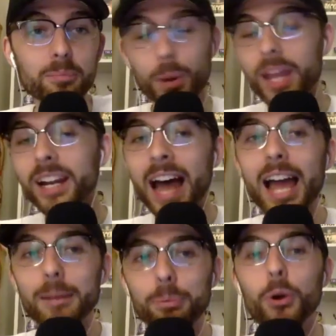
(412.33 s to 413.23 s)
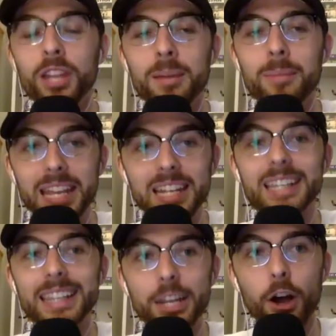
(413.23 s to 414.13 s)
Brandon Hyde put him into the
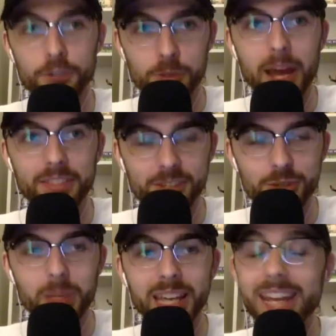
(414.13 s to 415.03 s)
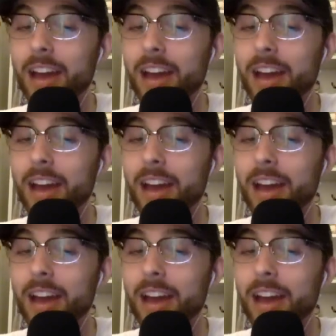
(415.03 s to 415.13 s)
leadoff spot this weekend.